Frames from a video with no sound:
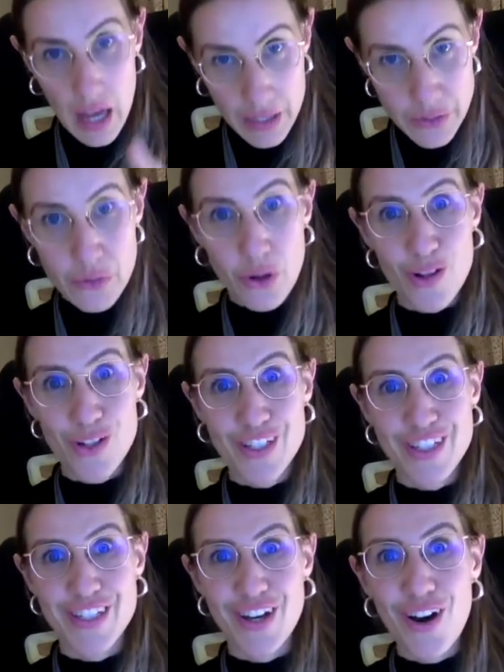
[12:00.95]
As you
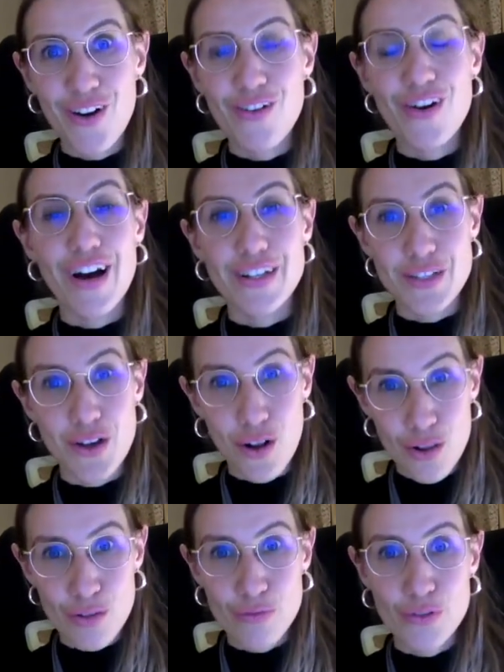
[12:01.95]
already know, as
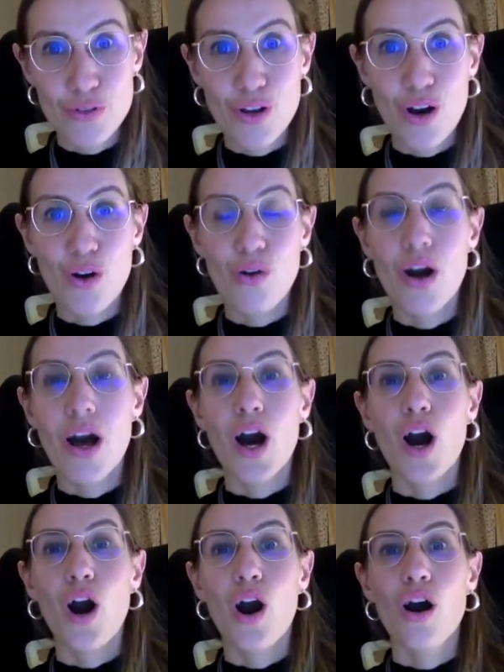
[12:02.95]
all of you know,
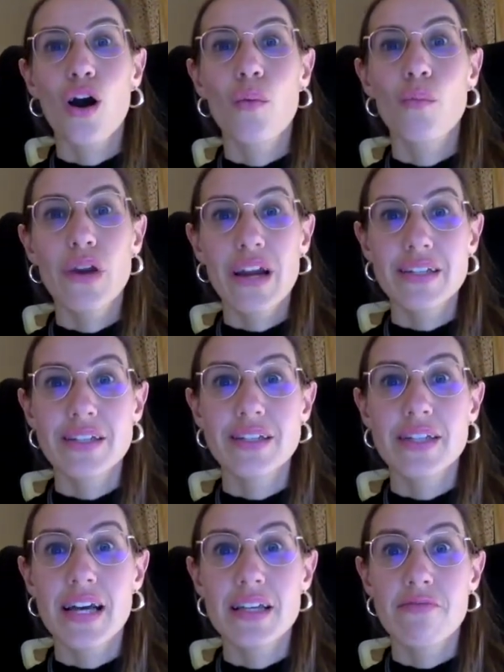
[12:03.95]

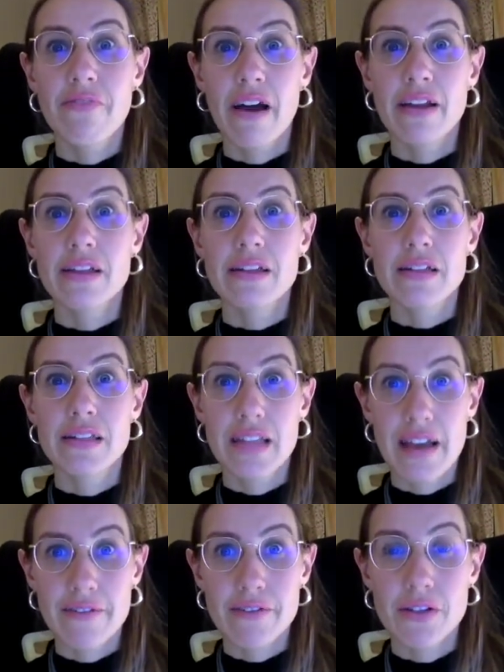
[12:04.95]
Brexit has finally
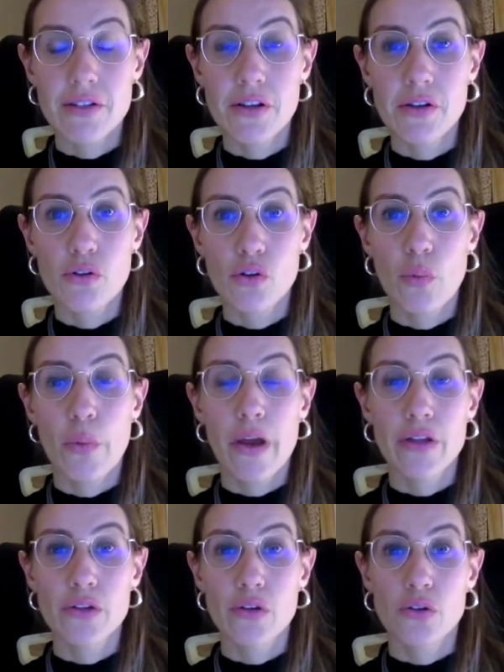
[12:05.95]
left the
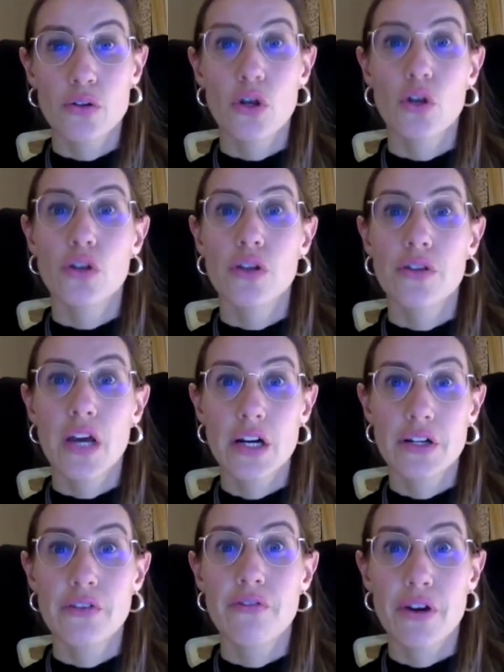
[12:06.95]
European Union on the
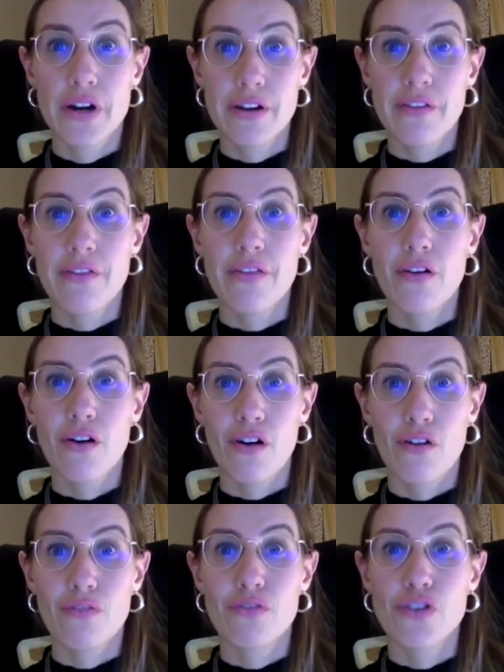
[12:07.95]
31st
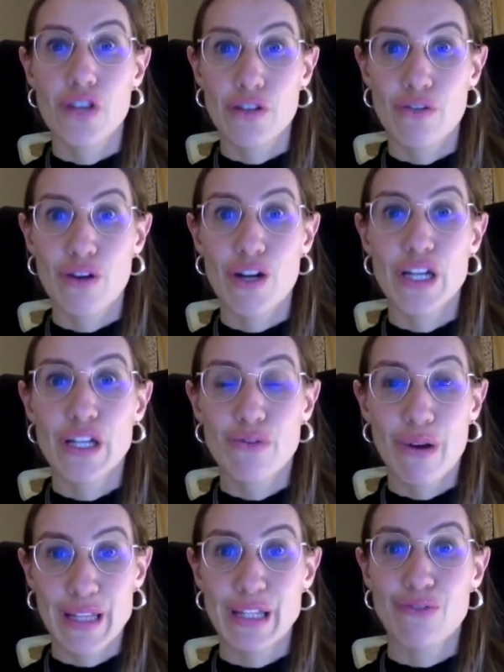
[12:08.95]
of January
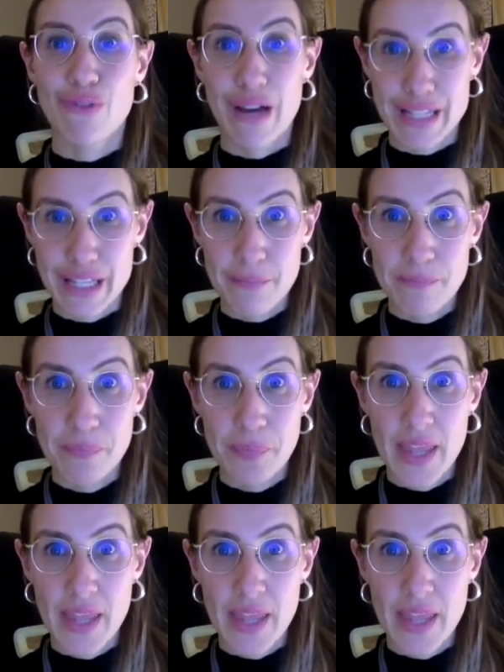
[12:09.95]
2020.